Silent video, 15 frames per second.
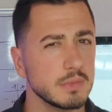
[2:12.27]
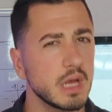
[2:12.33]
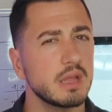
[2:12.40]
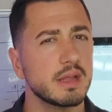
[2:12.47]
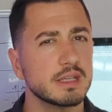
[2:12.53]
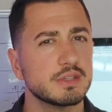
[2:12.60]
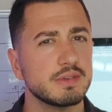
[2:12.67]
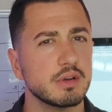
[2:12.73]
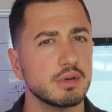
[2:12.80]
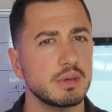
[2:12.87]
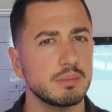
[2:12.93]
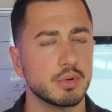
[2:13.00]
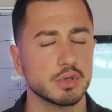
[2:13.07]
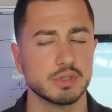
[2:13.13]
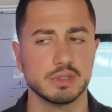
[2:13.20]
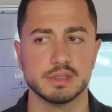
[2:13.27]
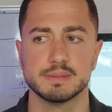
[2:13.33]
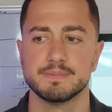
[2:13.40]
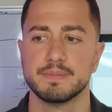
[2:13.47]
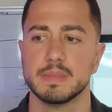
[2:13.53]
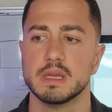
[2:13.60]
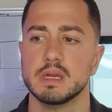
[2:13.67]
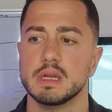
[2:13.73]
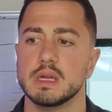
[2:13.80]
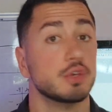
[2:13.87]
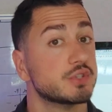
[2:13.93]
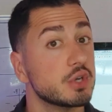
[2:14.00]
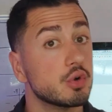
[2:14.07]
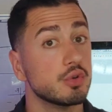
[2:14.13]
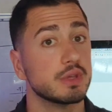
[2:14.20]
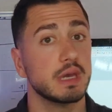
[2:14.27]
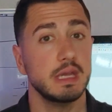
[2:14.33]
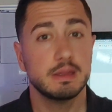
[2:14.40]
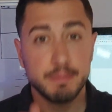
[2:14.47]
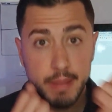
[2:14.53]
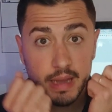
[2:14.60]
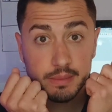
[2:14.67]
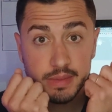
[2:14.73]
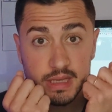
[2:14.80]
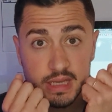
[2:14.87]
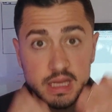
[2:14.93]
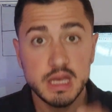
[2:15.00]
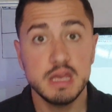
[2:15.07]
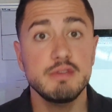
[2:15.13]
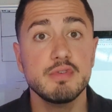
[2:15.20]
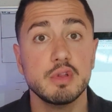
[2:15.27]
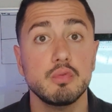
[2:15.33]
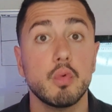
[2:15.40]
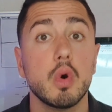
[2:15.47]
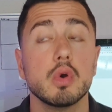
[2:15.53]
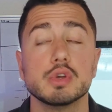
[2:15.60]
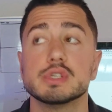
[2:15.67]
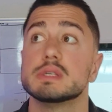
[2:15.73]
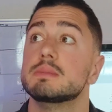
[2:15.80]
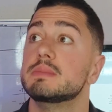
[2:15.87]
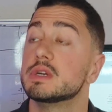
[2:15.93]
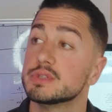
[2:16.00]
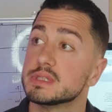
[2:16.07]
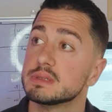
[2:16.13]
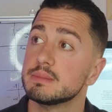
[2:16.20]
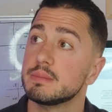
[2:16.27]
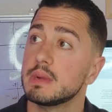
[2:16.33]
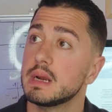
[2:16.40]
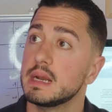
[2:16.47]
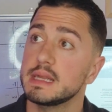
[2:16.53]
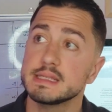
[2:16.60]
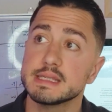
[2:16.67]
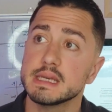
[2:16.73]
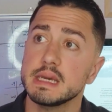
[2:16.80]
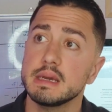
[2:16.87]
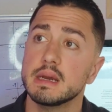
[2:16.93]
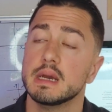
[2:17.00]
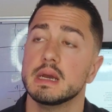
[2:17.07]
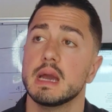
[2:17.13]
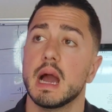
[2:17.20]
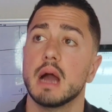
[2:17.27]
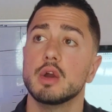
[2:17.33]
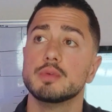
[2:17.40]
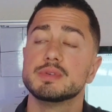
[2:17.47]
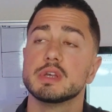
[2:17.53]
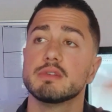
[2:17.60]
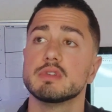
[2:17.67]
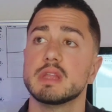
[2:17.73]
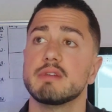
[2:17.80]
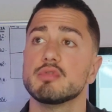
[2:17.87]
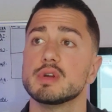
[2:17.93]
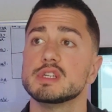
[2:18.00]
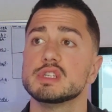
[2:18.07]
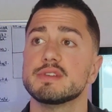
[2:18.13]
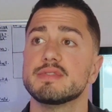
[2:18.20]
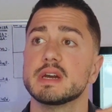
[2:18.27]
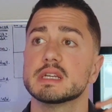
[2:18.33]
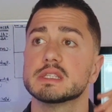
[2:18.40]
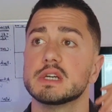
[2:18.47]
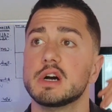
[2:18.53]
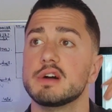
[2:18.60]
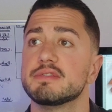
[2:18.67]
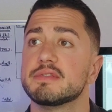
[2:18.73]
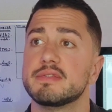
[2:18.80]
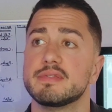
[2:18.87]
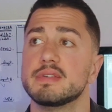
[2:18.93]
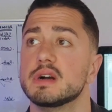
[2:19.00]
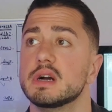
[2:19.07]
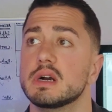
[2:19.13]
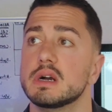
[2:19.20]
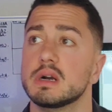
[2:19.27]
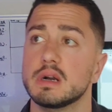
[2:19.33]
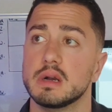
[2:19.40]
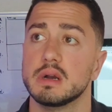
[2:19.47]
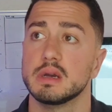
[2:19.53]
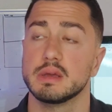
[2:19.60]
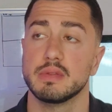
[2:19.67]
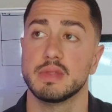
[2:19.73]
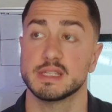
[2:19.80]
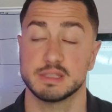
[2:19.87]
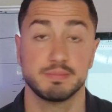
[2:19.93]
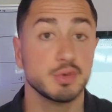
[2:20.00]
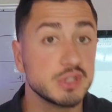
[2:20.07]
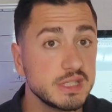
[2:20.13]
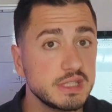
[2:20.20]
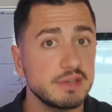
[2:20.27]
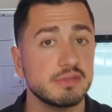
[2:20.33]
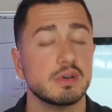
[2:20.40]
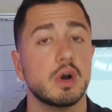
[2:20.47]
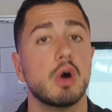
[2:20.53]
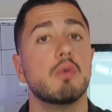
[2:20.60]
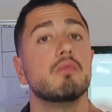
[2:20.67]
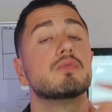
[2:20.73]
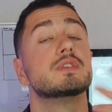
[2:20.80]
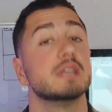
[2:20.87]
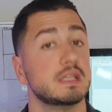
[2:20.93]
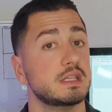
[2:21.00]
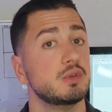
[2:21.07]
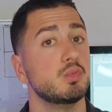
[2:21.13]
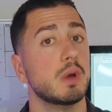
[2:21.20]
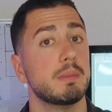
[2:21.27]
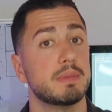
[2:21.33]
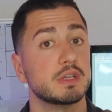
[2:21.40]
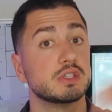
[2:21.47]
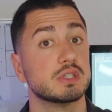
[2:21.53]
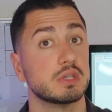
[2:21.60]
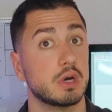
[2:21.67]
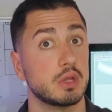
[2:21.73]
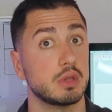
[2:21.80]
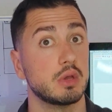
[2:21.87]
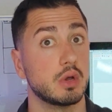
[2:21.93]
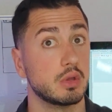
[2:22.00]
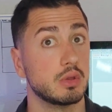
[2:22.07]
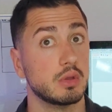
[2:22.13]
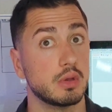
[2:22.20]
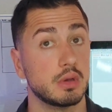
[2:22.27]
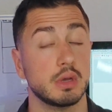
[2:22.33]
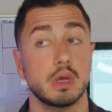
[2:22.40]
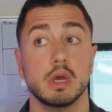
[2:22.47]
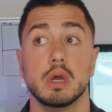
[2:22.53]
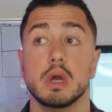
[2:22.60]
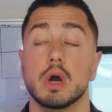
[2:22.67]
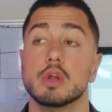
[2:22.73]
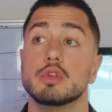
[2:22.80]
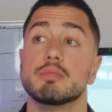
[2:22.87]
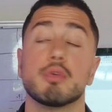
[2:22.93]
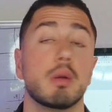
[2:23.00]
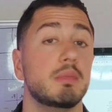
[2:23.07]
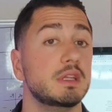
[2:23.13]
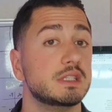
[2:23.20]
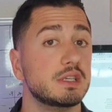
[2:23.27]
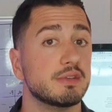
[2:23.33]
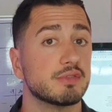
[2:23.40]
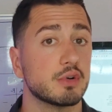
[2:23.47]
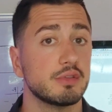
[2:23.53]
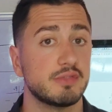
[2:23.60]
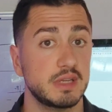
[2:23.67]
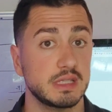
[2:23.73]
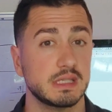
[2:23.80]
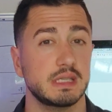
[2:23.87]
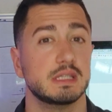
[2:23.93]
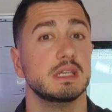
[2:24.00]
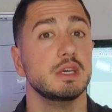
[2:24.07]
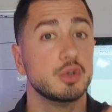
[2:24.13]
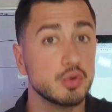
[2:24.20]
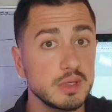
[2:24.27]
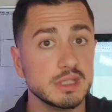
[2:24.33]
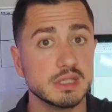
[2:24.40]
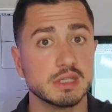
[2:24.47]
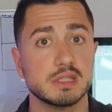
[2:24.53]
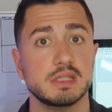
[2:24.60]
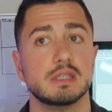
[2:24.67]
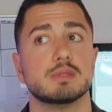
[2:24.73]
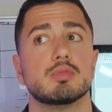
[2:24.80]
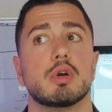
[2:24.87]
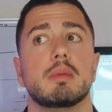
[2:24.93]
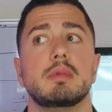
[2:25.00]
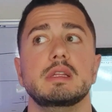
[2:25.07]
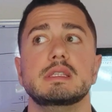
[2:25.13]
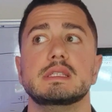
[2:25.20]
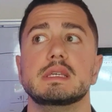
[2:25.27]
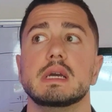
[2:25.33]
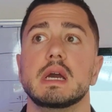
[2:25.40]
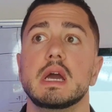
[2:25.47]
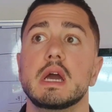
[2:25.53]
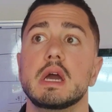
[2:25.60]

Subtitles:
And that's very important. Second, it might be even worse, because let's say I observe an average effect of that's positive of sending weapons on the probability of conflict. It increases this probability.